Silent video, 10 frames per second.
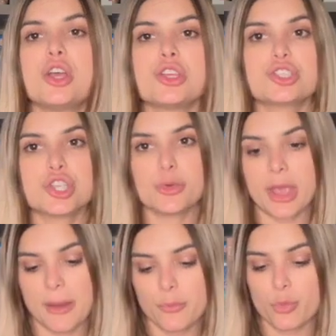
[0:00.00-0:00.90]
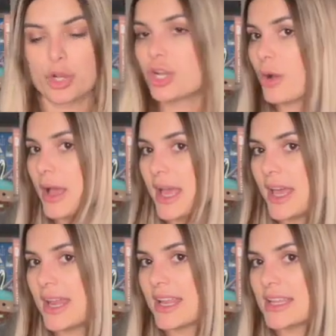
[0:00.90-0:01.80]
So yeah, we're gonna go
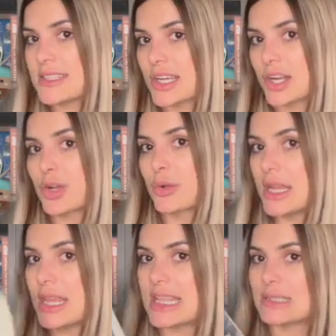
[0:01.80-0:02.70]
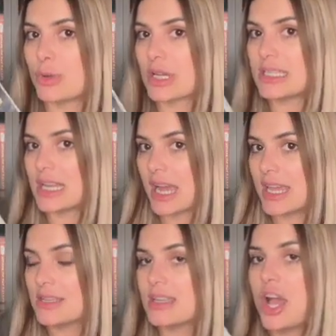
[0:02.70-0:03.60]
ahead and get started reading this book
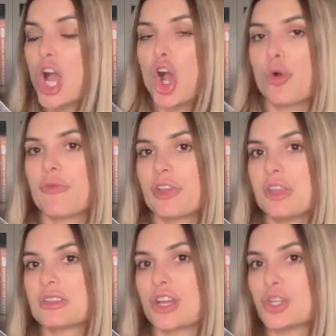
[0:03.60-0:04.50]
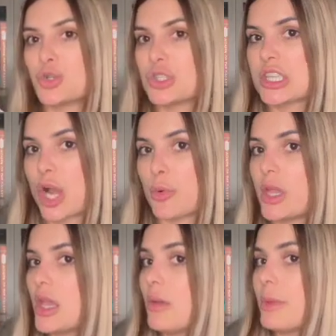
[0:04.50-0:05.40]
tonight. Hopefully it's not too
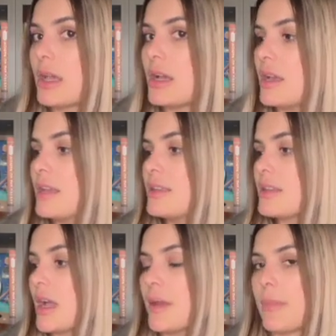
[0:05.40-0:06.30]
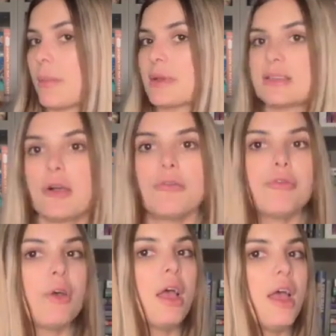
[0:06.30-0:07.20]
scary because I am by
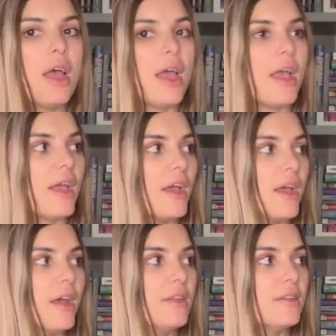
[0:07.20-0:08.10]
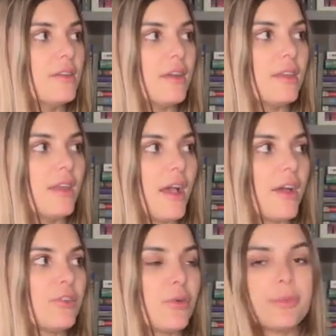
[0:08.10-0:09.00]
myself, and yeah,
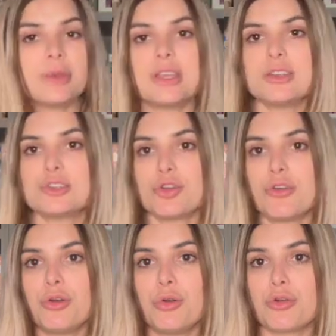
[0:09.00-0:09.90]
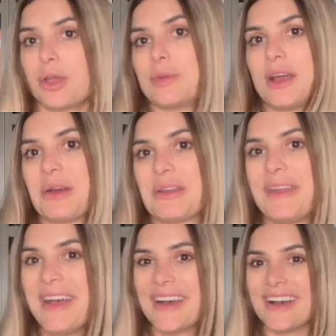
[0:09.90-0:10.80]
I don't want to be too creeped
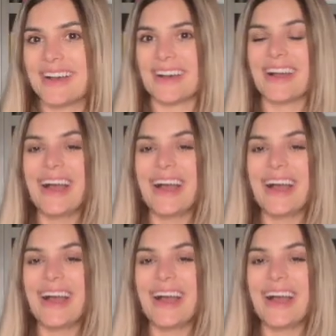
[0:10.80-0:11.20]
out.